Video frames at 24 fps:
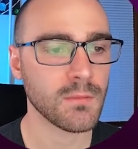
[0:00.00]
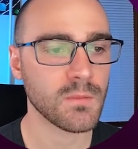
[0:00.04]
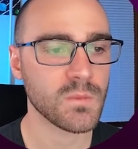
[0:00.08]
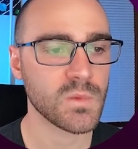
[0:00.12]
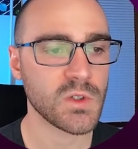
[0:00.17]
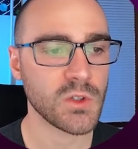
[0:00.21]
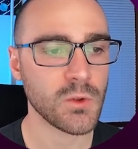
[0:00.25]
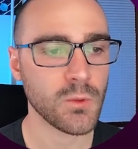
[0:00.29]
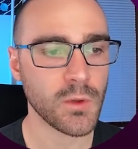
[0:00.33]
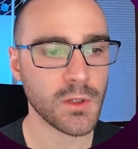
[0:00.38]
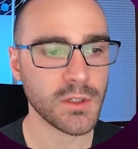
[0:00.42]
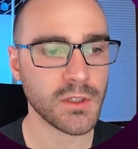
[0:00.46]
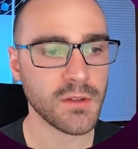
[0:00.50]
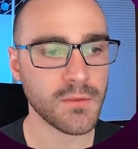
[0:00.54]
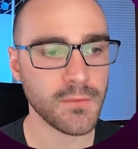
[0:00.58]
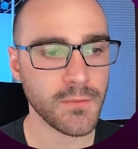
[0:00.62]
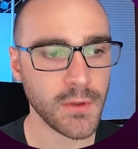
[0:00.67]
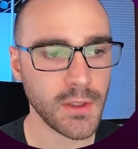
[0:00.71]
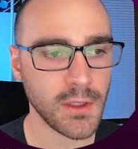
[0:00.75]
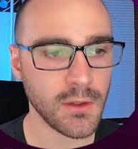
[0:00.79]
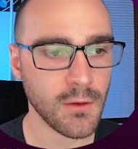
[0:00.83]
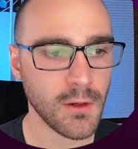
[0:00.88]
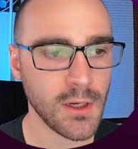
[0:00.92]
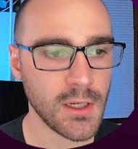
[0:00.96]
So one
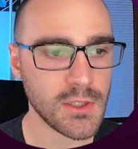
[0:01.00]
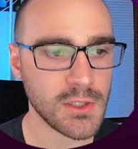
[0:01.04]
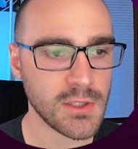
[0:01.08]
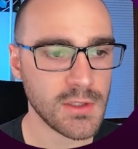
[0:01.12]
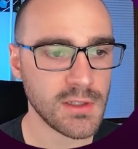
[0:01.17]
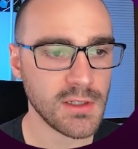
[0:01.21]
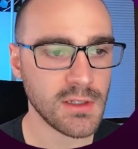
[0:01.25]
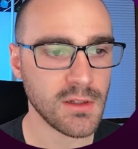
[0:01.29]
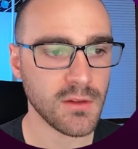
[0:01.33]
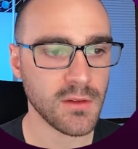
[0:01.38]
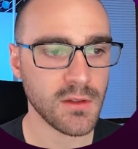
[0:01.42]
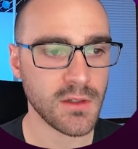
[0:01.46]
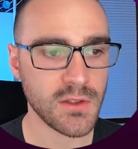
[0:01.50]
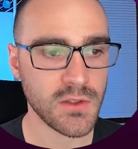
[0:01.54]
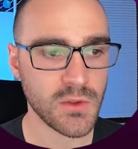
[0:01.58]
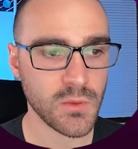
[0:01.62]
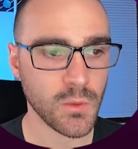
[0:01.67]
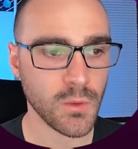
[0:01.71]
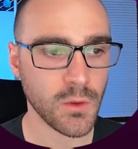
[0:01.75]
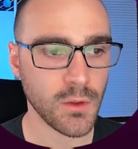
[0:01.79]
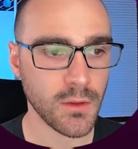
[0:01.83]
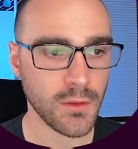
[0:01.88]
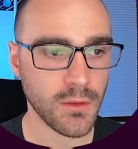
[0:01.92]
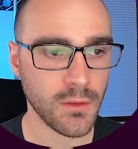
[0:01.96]
configuration here that is
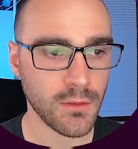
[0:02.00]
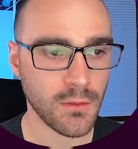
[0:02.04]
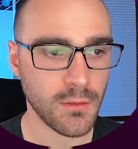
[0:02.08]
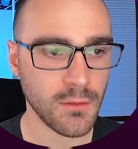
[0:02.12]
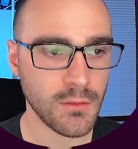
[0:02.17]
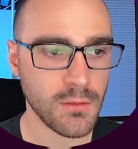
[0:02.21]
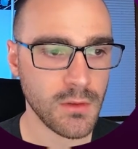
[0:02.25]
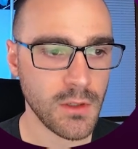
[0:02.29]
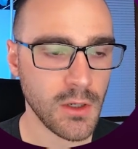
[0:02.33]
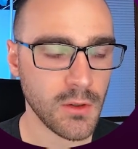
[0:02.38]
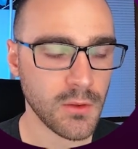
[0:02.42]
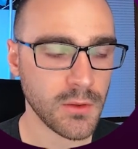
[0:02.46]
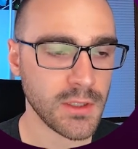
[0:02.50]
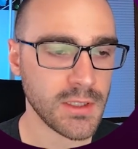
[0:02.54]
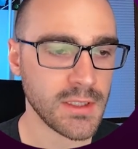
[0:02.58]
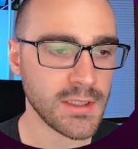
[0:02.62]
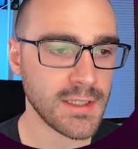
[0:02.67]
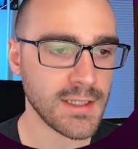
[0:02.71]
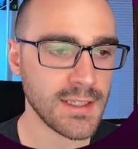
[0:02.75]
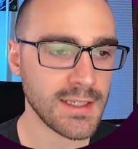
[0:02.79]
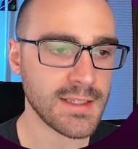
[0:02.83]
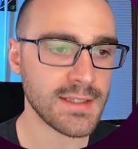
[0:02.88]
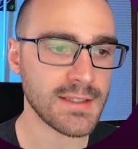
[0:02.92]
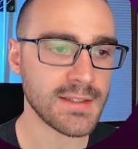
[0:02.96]
worth
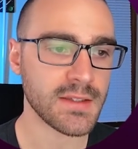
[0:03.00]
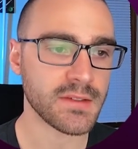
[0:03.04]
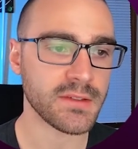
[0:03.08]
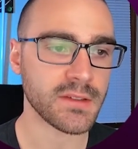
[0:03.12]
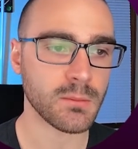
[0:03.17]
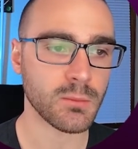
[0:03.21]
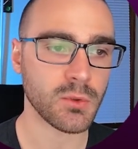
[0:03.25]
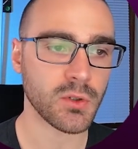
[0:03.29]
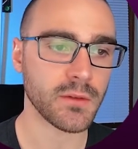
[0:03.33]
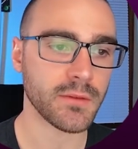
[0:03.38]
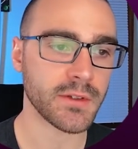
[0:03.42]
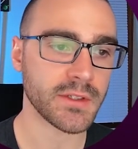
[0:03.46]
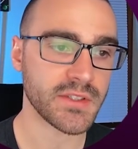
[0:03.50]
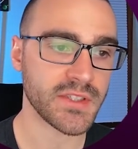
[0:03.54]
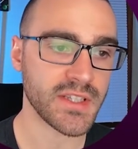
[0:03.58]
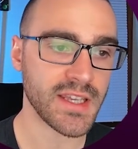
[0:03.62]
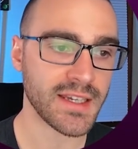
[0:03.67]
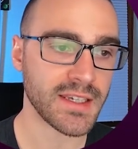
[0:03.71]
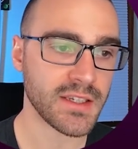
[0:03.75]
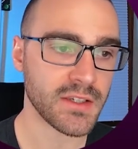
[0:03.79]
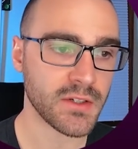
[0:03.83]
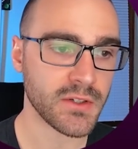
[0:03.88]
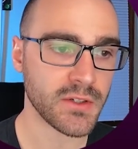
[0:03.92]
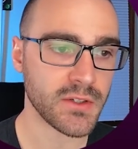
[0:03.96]
noting is the number of
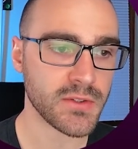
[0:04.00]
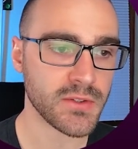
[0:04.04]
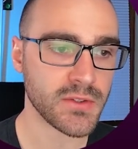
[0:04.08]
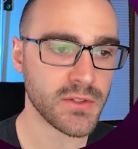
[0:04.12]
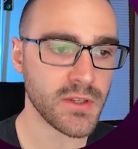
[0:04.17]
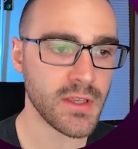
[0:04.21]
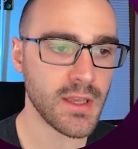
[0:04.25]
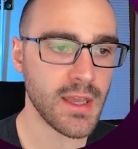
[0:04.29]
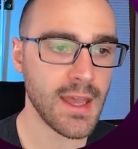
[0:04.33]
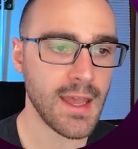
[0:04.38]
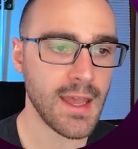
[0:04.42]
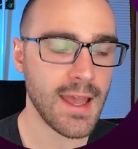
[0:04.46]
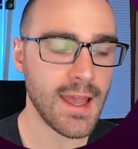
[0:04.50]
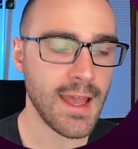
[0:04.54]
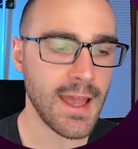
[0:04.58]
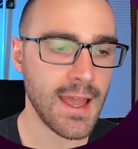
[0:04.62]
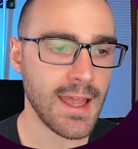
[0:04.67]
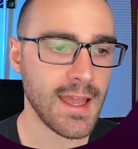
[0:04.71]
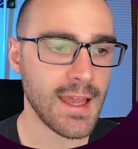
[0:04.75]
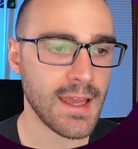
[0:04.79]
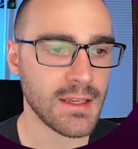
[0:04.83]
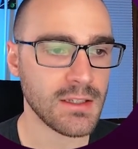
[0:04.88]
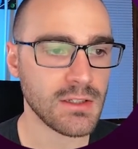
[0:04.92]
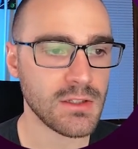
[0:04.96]
executors,
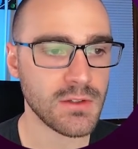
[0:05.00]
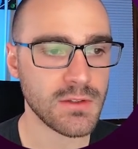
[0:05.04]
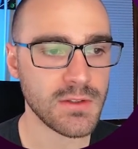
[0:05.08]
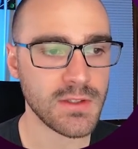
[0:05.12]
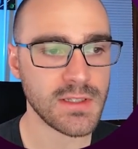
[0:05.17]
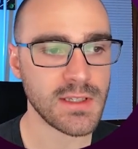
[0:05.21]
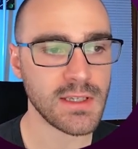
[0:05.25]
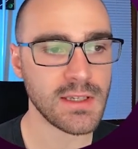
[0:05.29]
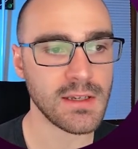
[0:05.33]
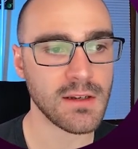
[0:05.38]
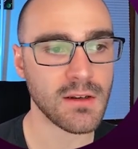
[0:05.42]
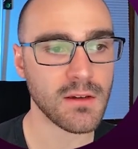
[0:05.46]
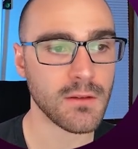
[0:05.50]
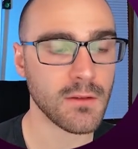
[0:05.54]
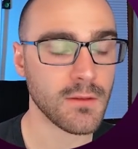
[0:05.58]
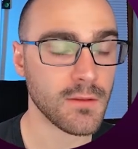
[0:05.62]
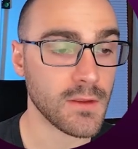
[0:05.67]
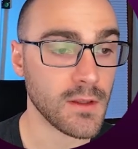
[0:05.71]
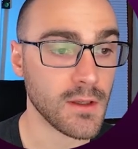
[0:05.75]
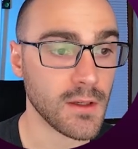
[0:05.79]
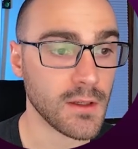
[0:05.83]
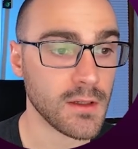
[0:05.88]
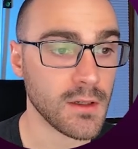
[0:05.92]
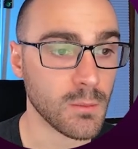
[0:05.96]
and you can see here that
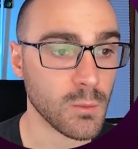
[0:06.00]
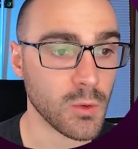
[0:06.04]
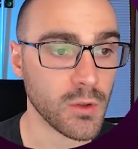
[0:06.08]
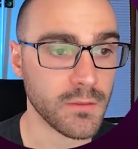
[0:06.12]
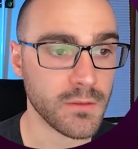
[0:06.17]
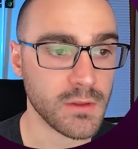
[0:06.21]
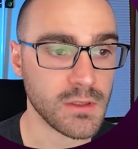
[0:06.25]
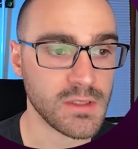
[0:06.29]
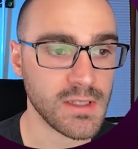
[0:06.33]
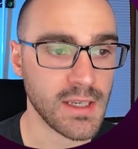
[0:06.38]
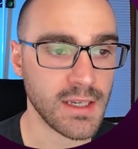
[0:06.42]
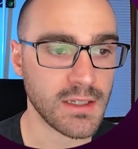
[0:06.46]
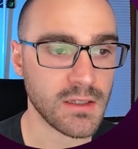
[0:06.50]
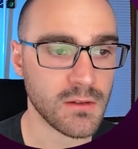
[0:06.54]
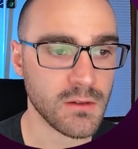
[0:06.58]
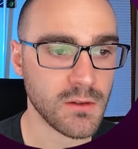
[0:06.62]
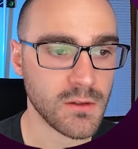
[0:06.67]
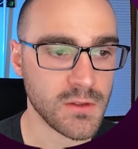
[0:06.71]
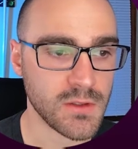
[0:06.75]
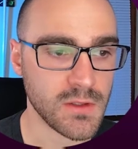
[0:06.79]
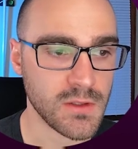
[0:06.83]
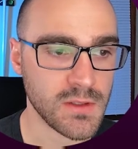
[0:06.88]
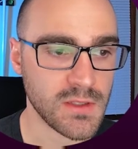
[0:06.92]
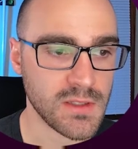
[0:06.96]
the number of
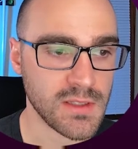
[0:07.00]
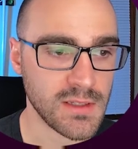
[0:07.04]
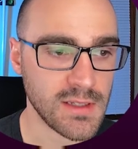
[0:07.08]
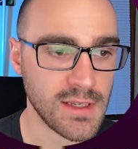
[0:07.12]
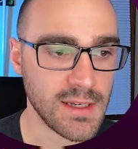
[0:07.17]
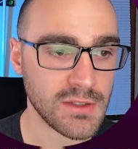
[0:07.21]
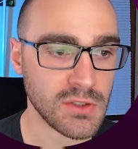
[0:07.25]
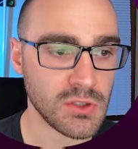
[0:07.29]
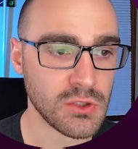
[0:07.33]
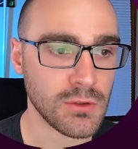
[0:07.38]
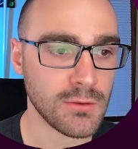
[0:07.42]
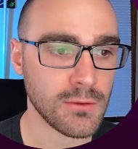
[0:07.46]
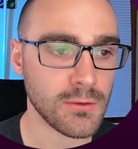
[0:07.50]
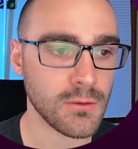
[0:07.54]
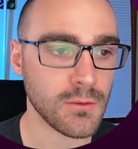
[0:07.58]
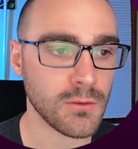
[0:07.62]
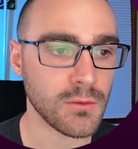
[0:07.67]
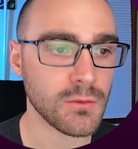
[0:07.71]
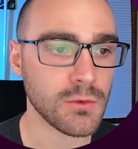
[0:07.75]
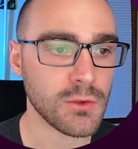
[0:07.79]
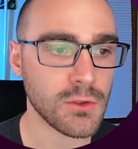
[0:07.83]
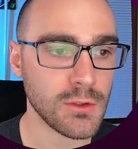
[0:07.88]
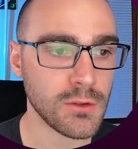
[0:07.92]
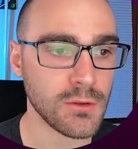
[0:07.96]
executors is set to
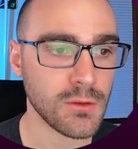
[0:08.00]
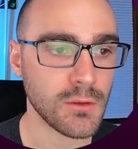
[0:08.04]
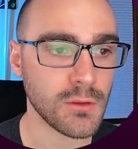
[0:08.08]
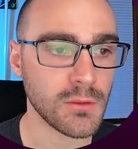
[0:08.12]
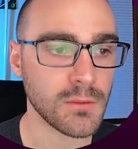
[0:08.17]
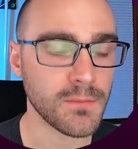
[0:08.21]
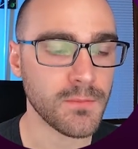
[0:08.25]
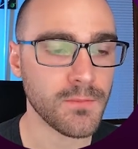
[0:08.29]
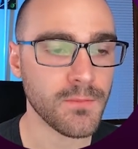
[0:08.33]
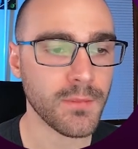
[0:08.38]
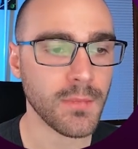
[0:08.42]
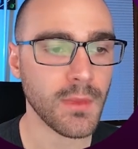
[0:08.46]
two.